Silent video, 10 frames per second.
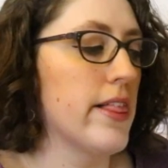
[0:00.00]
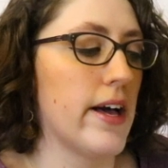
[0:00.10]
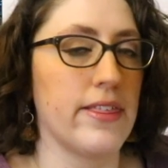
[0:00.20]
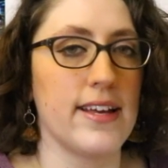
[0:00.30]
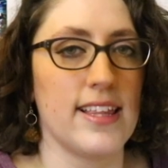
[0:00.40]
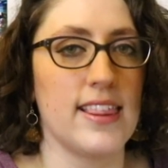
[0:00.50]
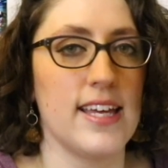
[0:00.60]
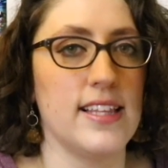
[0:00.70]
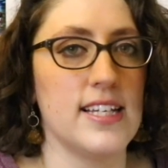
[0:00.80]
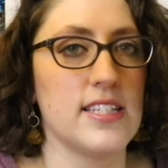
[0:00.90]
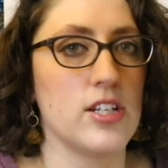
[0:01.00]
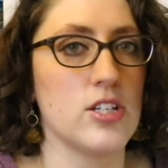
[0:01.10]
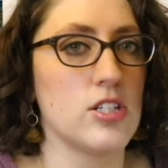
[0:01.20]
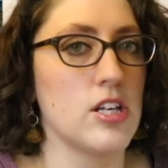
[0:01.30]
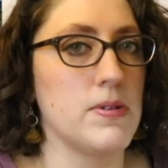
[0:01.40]
I think the thing that is going
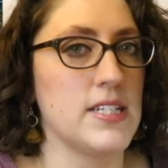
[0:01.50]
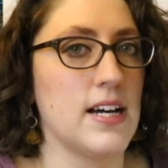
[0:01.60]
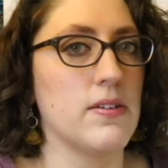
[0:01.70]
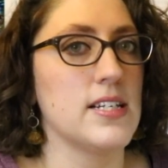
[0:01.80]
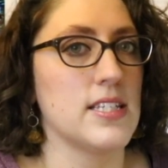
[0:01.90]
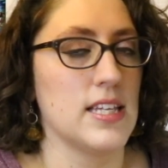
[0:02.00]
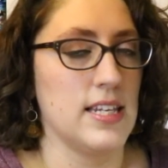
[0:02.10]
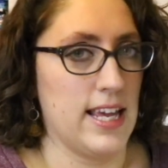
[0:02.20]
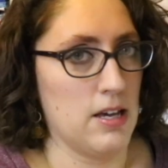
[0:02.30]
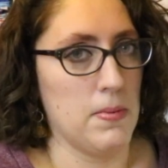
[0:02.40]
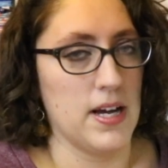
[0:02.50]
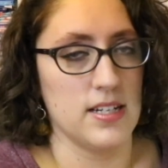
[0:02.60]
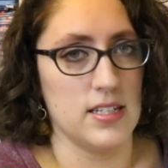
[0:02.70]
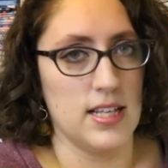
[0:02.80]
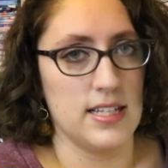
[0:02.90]
to slow me down is the
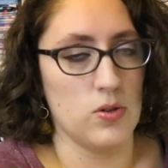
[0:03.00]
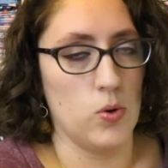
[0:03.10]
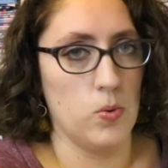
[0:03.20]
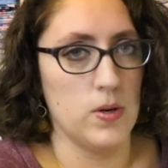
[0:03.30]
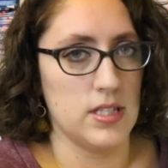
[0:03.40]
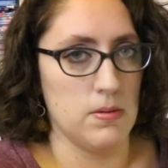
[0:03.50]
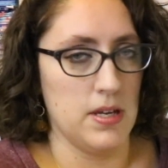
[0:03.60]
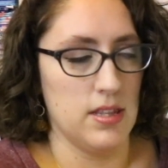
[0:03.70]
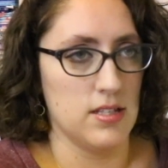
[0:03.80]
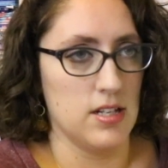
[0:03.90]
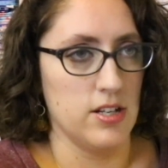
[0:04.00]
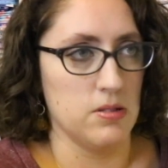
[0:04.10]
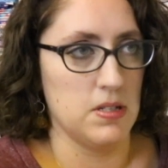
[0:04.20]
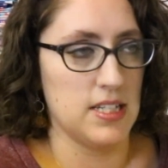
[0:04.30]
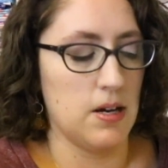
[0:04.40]
neckband. That's always the bit that
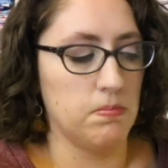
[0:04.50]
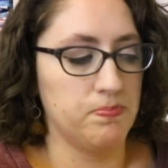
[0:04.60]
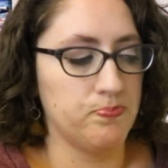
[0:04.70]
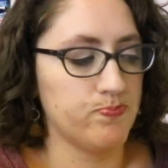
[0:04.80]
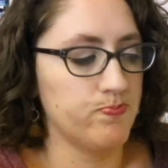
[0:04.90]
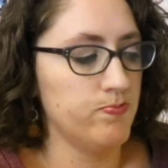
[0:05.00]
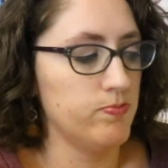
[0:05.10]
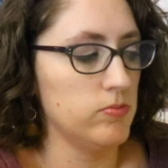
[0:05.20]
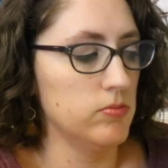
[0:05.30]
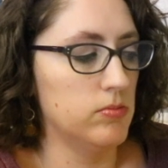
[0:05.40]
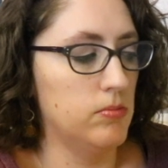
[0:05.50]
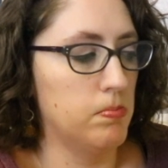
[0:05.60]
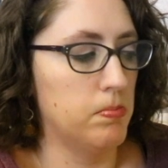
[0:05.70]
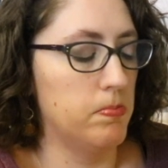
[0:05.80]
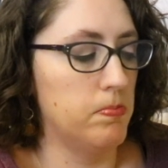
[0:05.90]
slows me down.
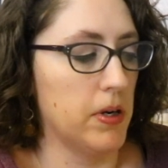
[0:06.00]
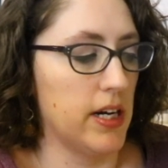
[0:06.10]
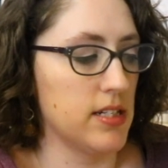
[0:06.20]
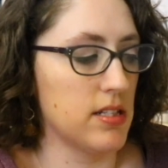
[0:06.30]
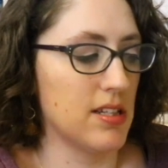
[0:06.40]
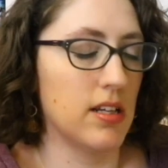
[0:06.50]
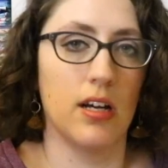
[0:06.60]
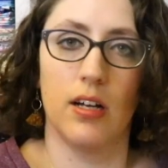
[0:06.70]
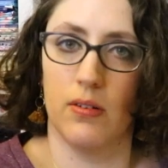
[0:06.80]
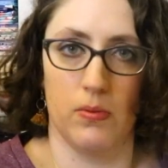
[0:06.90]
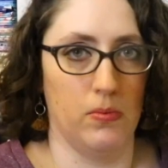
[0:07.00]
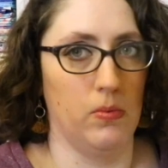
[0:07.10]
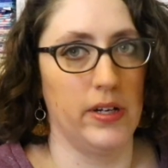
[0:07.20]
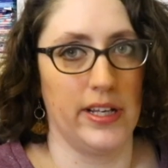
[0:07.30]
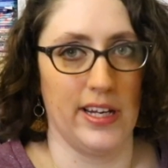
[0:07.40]
But
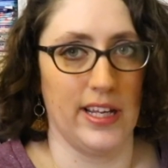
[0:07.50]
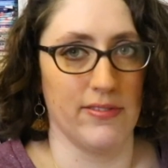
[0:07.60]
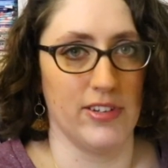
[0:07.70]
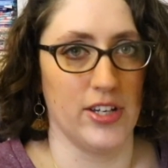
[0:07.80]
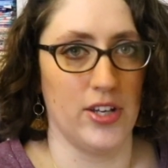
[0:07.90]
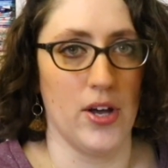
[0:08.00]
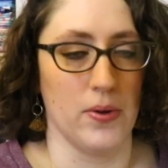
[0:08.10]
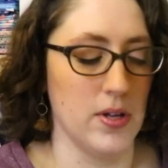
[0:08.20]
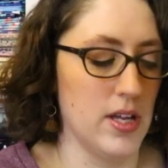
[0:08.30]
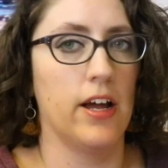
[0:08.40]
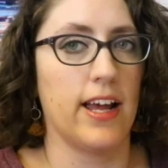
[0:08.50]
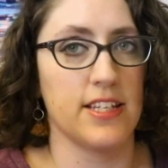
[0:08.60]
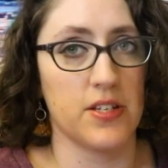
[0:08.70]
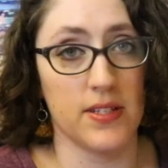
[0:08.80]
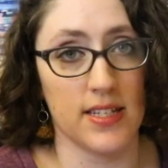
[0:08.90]
we're going to give it a go. Okay,
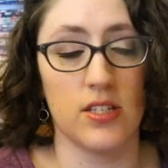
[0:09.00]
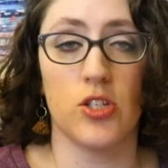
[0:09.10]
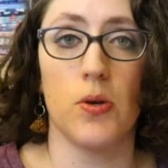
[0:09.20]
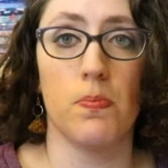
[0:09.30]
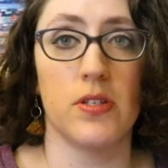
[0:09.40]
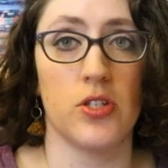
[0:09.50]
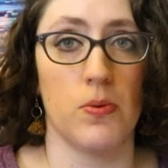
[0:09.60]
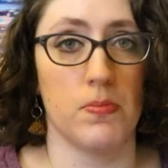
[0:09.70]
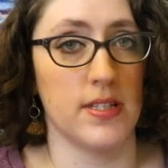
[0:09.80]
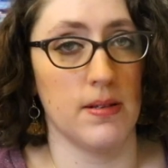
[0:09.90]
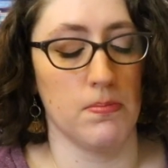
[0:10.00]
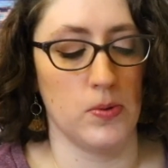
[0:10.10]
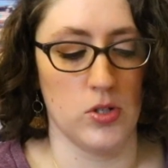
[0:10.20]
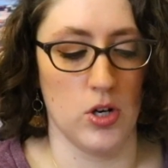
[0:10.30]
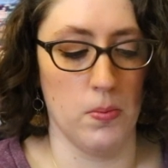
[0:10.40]
so it's a super
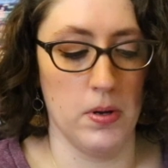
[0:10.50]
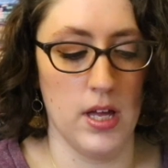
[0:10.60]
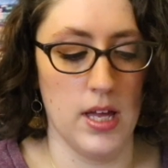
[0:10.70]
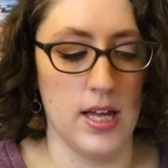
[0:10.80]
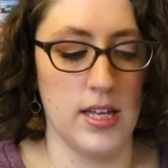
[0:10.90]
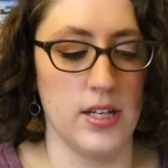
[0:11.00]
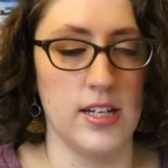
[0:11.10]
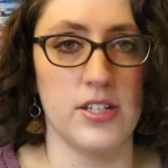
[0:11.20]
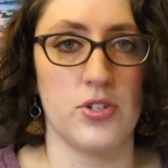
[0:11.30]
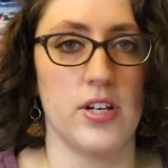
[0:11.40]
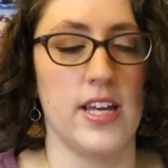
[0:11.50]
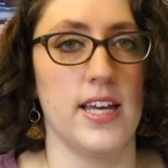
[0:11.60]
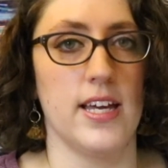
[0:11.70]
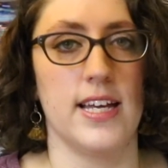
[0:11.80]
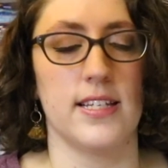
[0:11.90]
simple top.
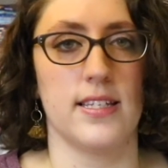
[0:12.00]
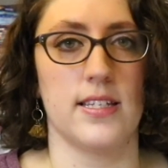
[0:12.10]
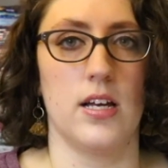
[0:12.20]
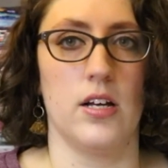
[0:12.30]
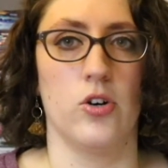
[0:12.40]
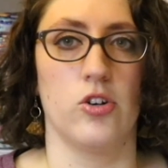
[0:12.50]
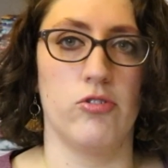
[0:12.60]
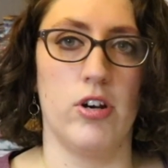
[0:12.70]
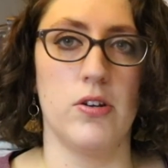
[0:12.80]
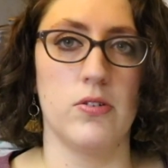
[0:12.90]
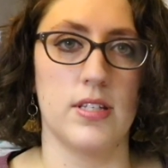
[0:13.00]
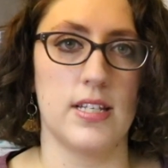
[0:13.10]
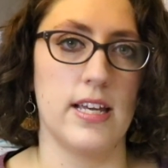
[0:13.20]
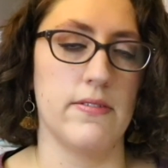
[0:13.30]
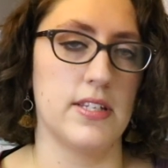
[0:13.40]
It's got grain on
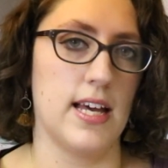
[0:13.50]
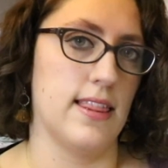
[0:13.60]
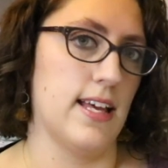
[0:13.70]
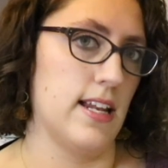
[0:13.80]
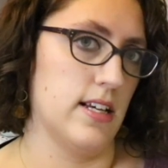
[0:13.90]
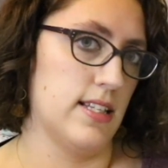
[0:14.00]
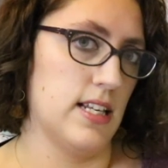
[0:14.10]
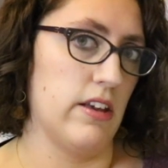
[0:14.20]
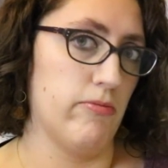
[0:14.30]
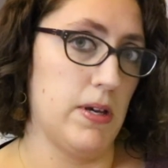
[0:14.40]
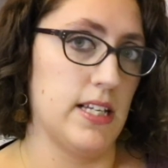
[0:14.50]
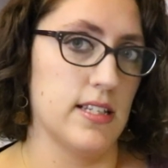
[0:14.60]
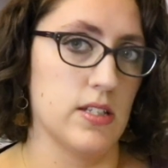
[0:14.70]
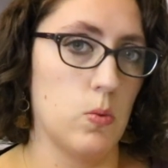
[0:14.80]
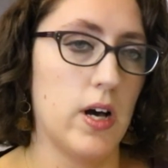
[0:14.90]
sleeves and then a sleeve piece
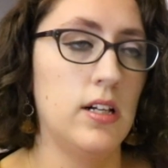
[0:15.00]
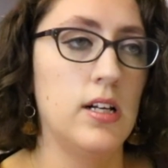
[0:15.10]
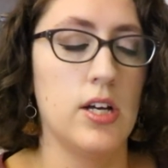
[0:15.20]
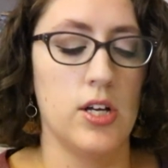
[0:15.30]
as well.